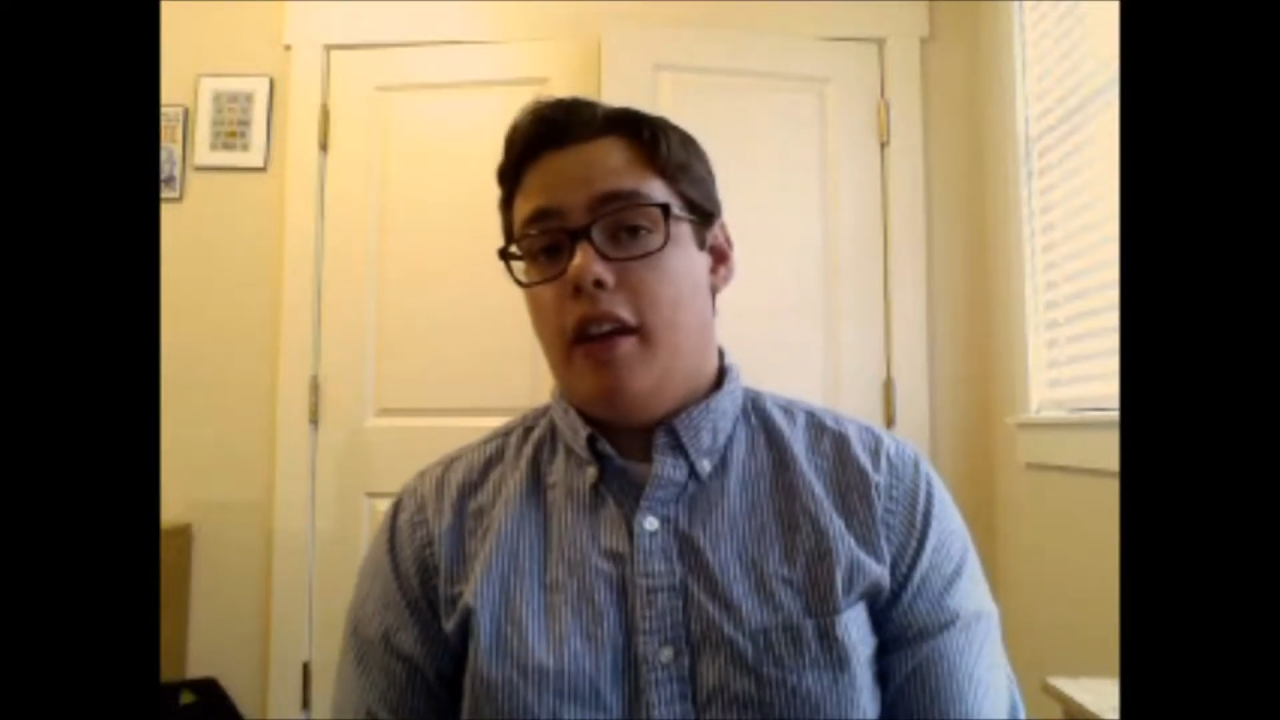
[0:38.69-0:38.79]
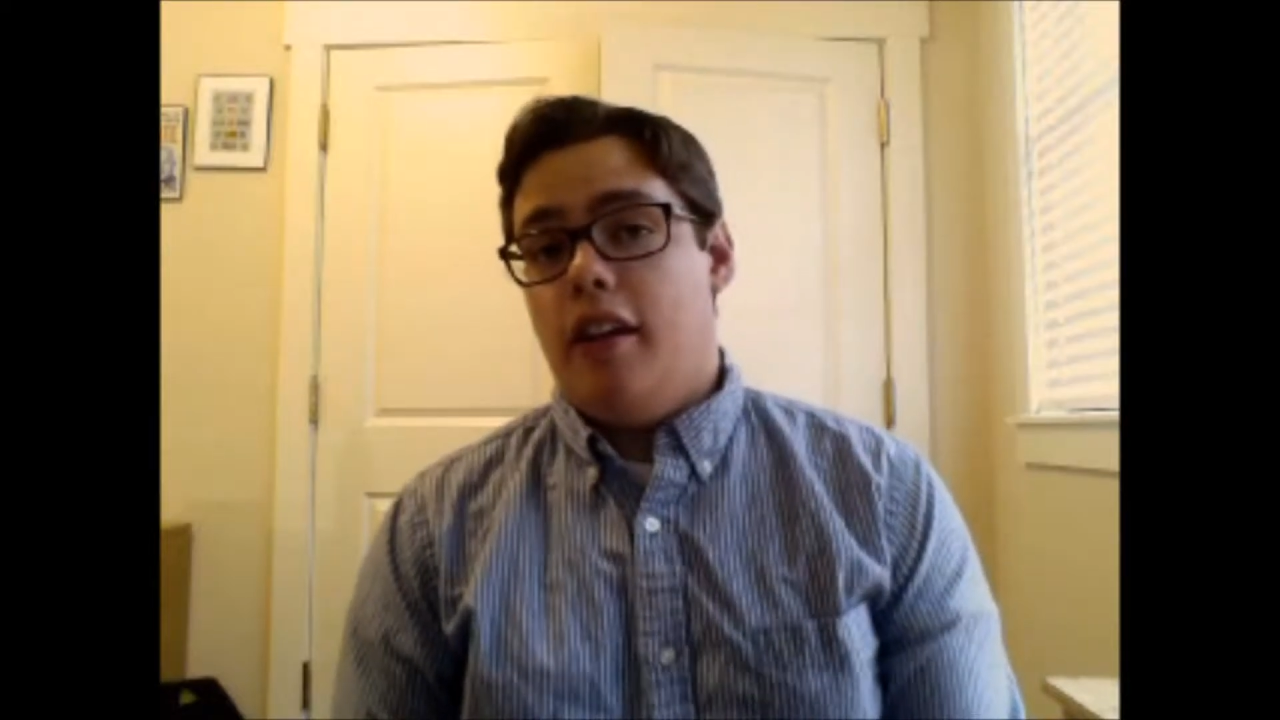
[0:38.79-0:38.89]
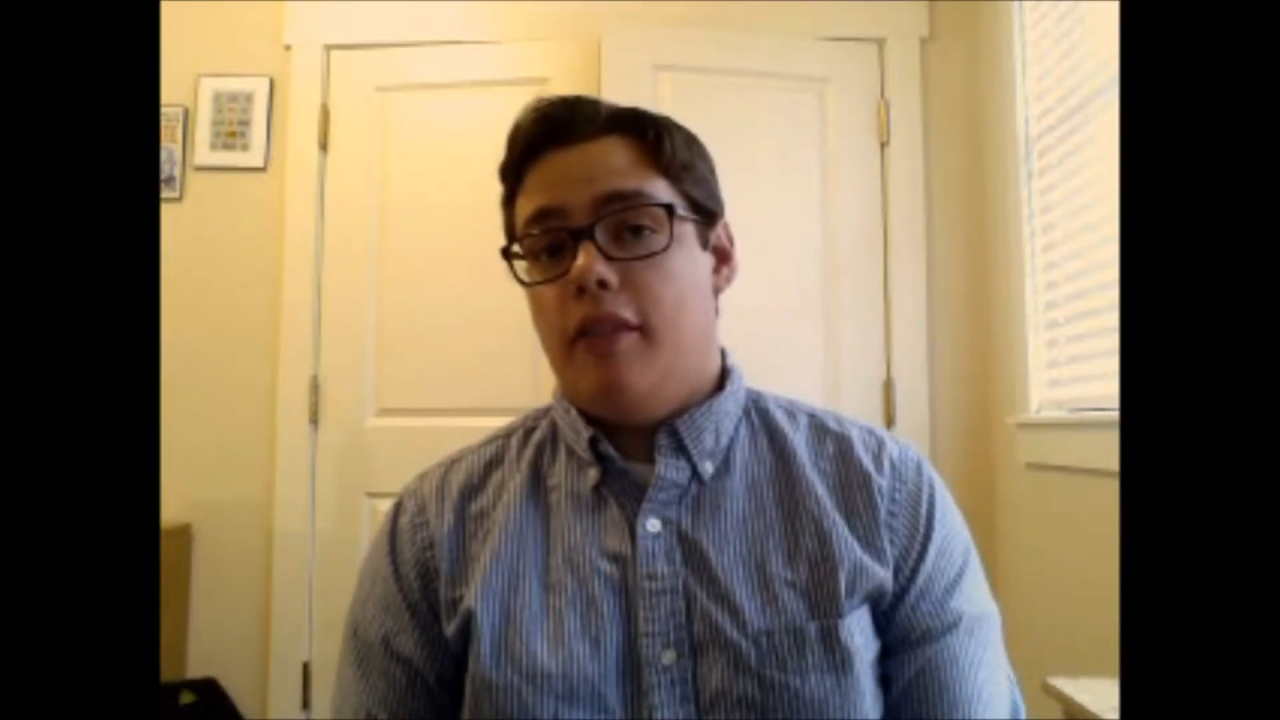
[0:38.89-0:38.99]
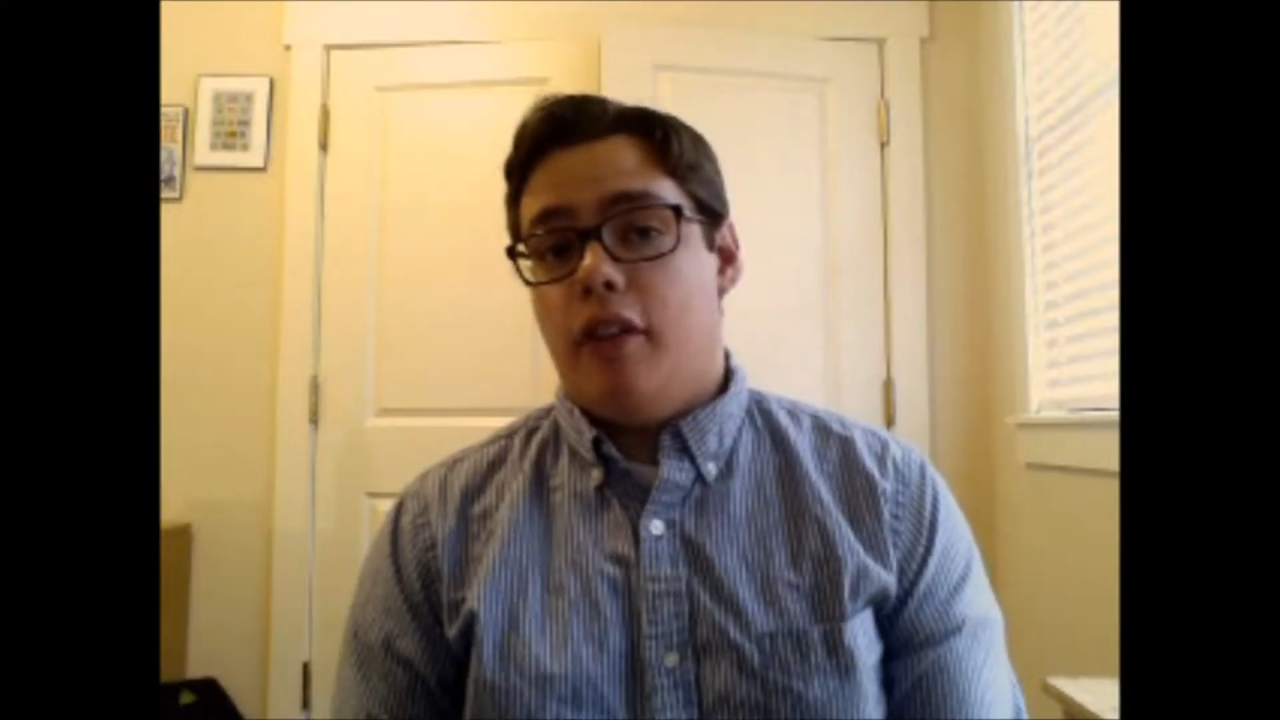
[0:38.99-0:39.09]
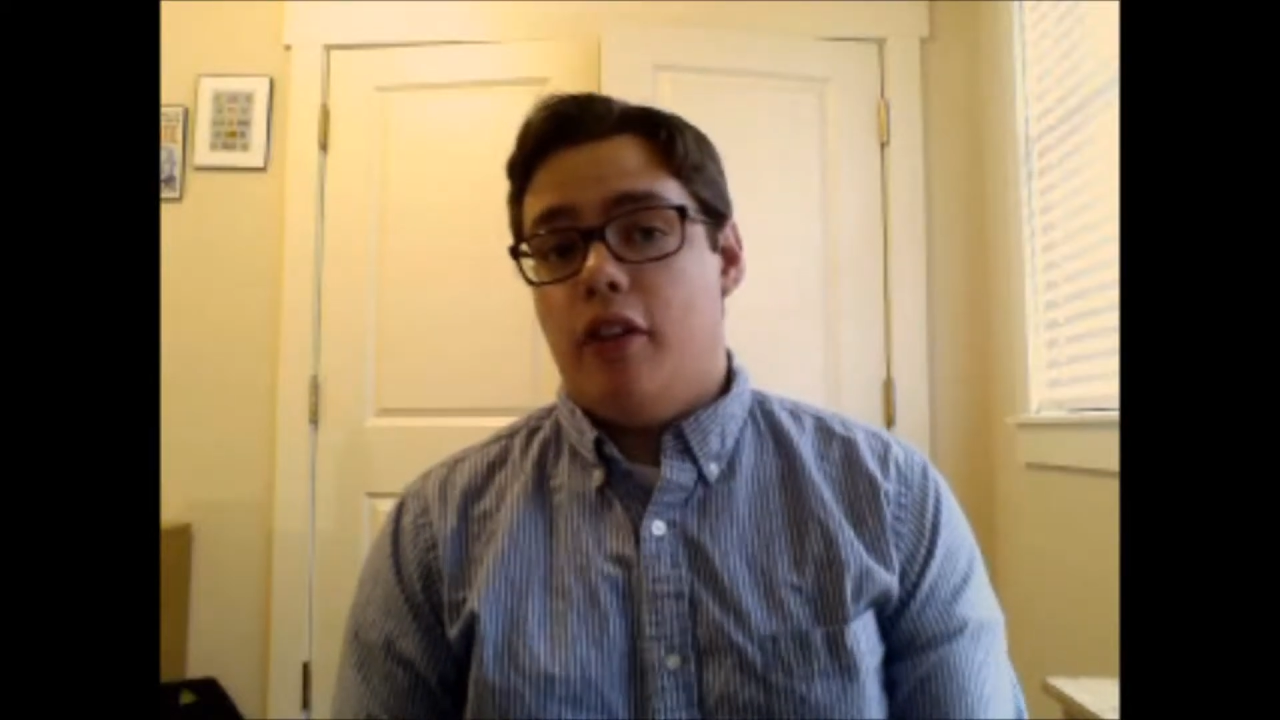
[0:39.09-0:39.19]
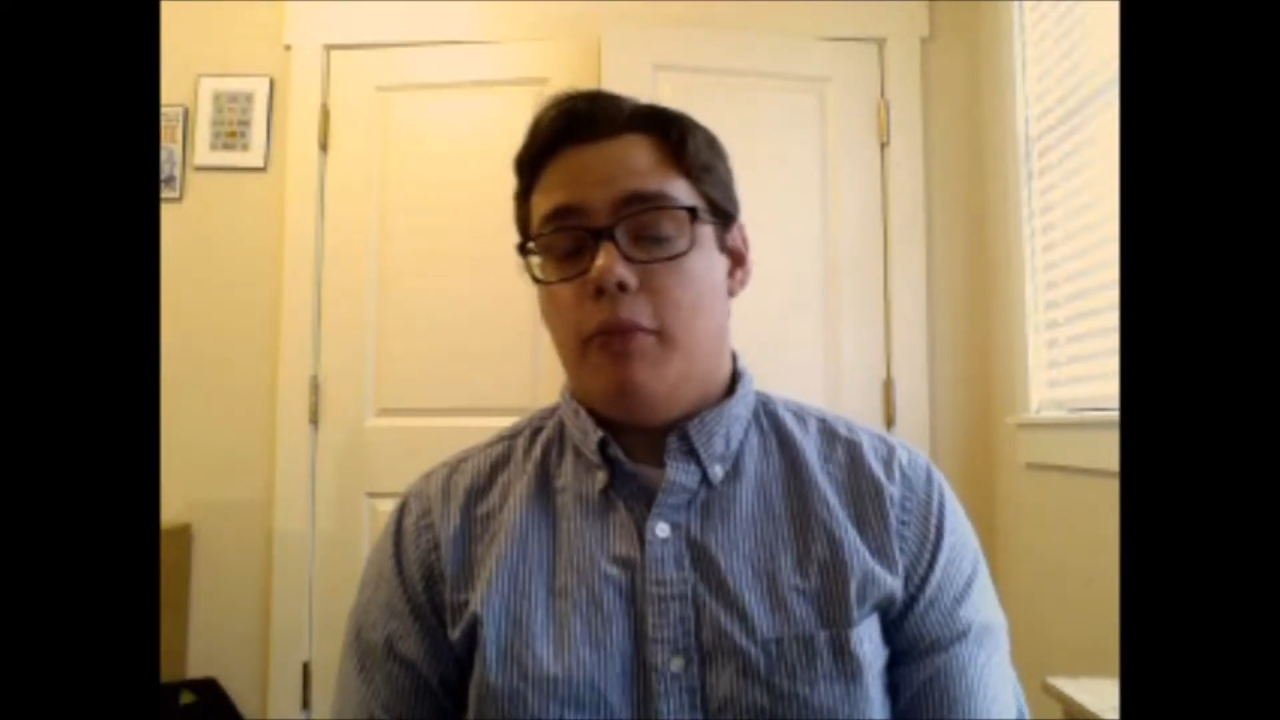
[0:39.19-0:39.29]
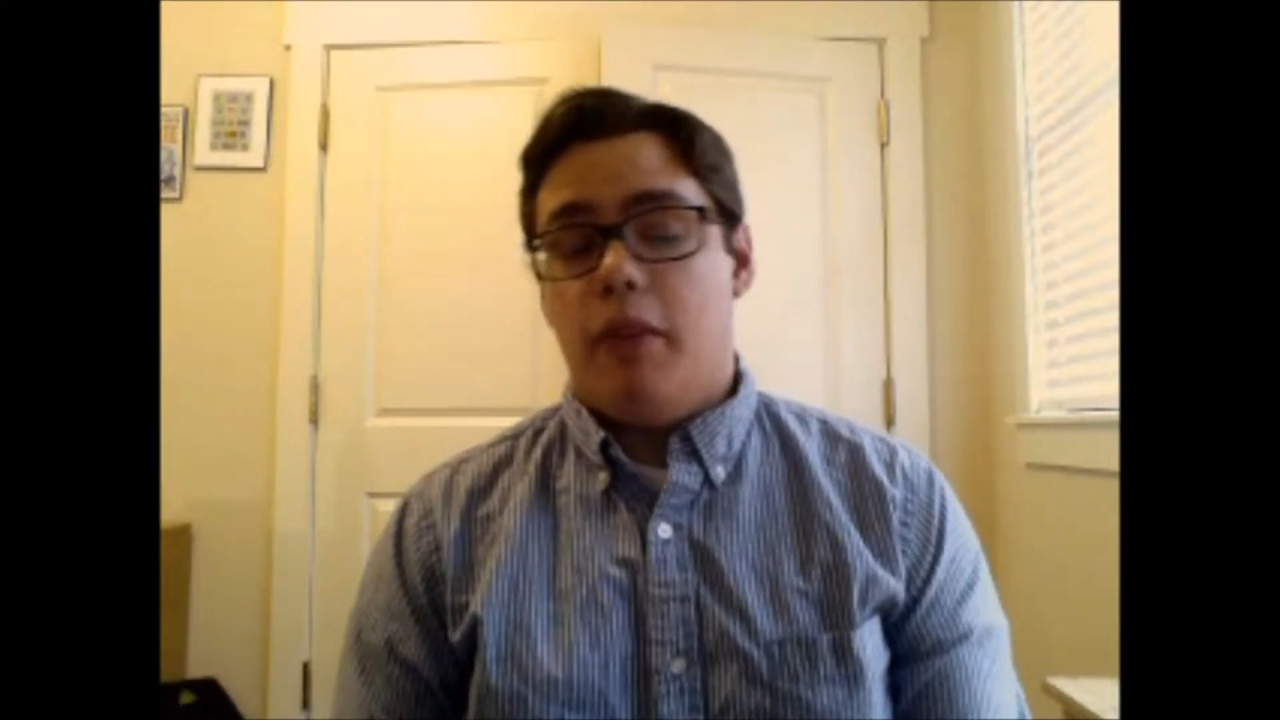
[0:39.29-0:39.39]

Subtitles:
any event you